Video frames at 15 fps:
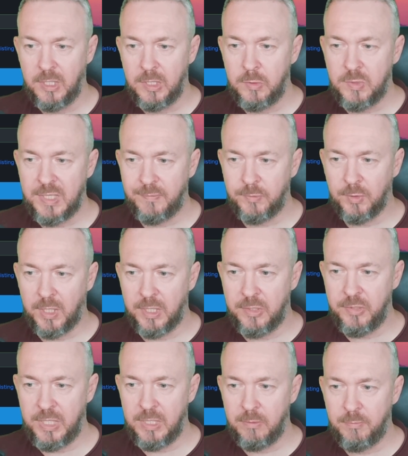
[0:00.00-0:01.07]
You have to
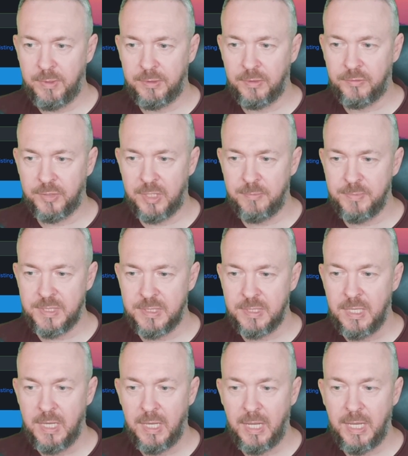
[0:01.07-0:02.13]
agree with the
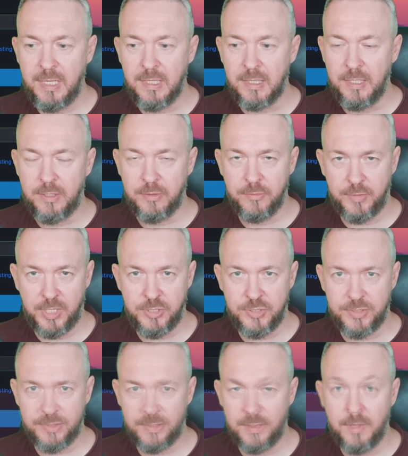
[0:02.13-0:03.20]
terms and click on
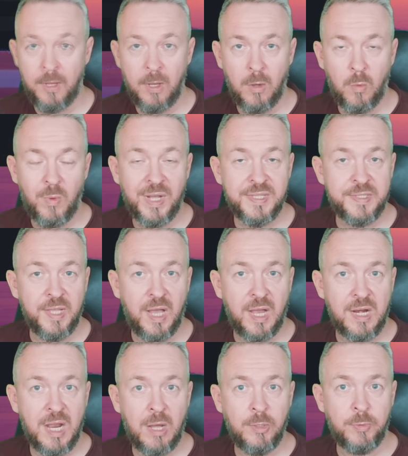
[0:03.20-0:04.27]
register. Once the
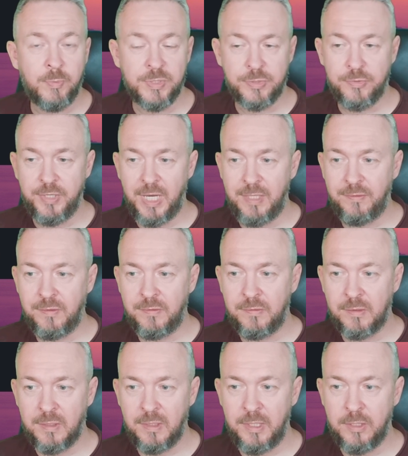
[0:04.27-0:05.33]
account was
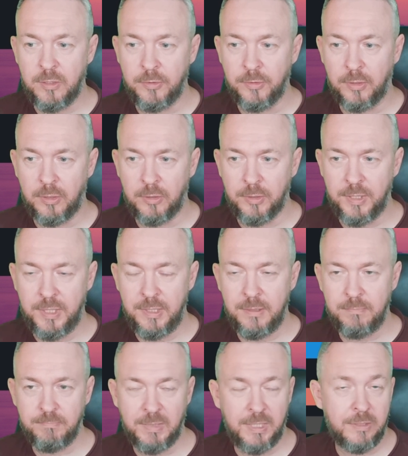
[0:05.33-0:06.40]
created, click on
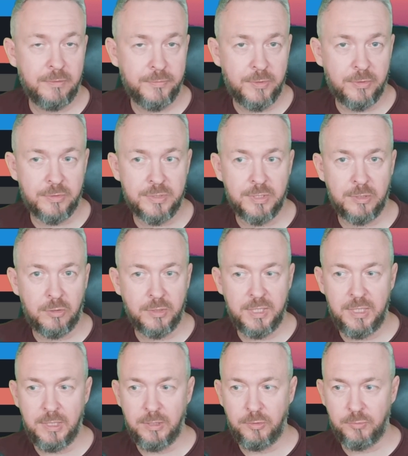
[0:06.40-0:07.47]
login and of course
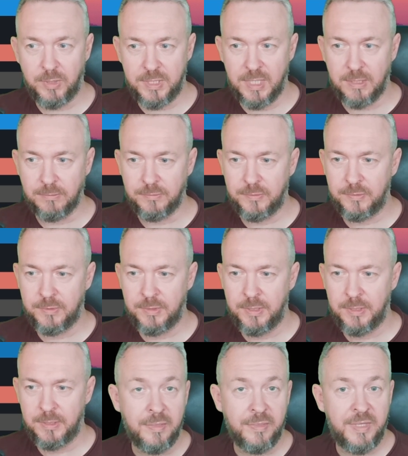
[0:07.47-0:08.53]
login into account.
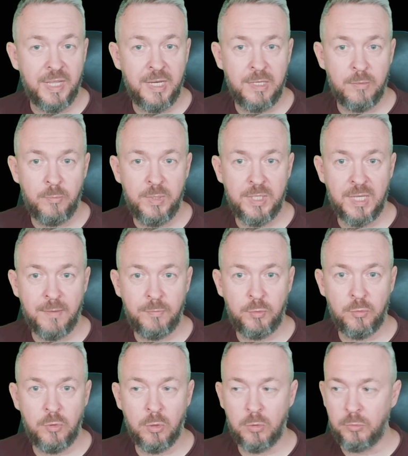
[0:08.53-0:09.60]
Then we have
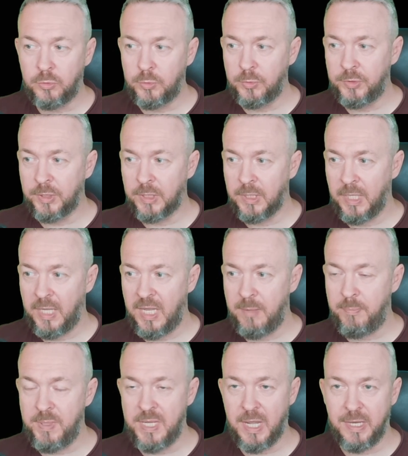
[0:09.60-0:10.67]
to go to the A
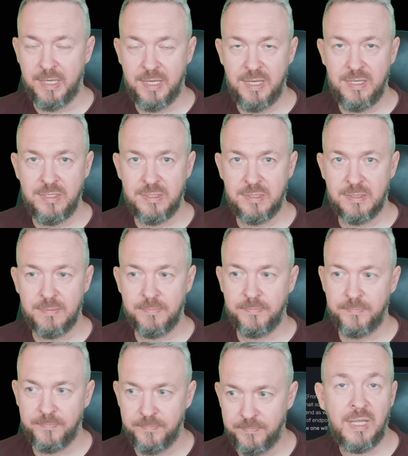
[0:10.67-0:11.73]
P I keys,
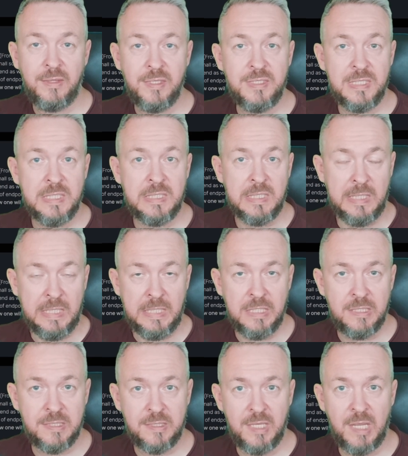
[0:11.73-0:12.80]
and this is
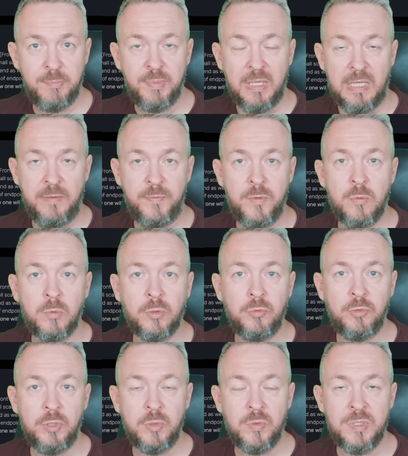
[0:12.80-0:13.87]
needed step if you
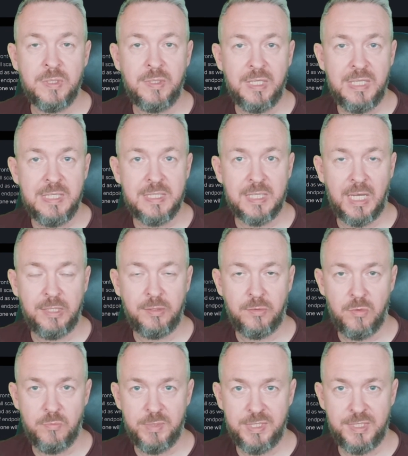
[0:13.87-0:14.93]
want to use it inside
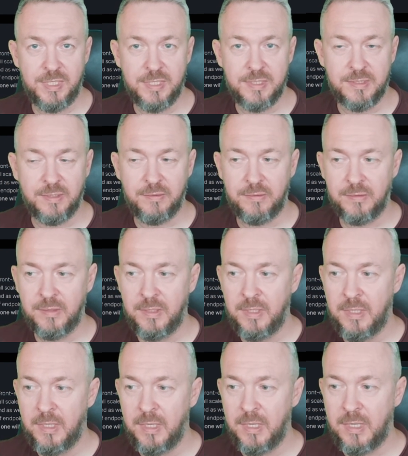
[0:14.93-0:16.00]
Home Assistant.
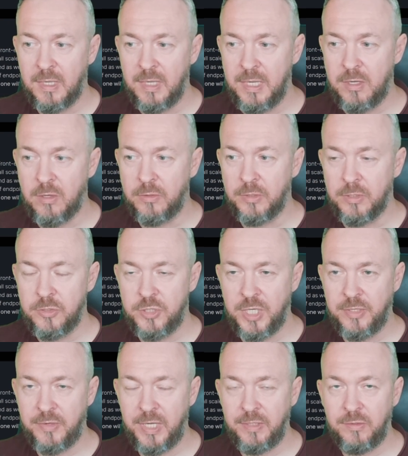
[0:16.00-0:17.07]
Click on
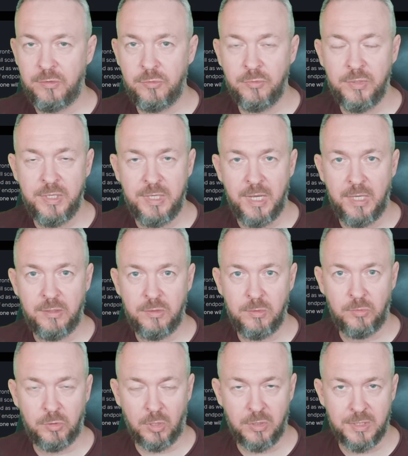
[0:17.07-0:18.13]
generate to create
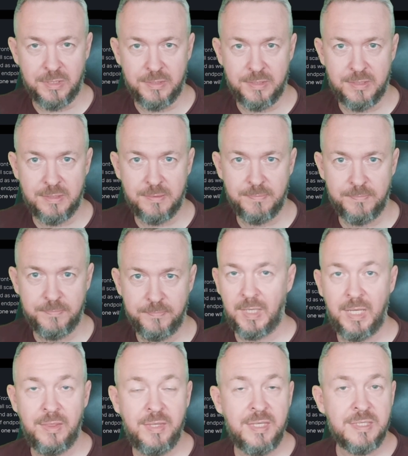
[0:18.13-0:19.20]
new tokens.
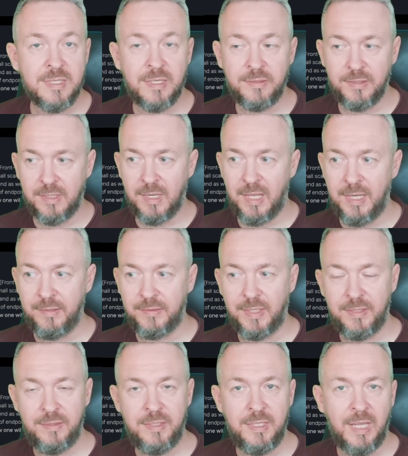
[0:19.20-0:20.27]
And these are the client
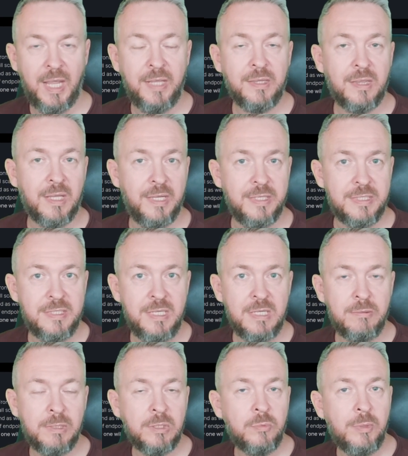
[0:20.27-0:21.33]
I D and client
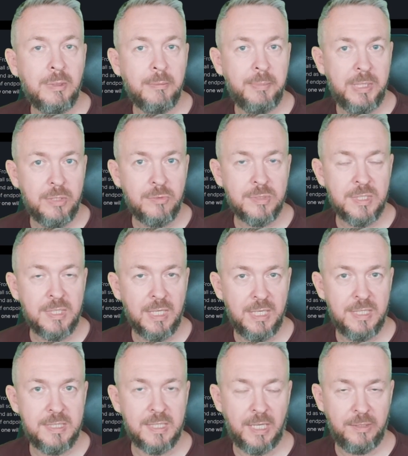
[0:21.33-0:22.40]
secret we will be using
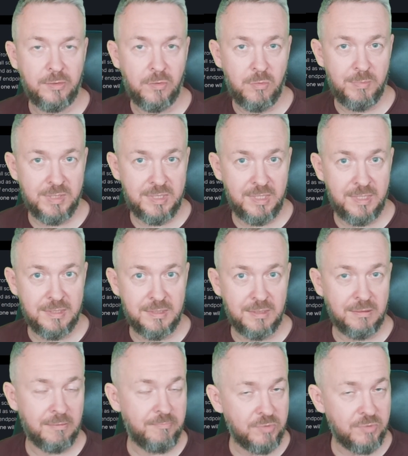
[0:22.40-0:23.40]
inside Home Assistant.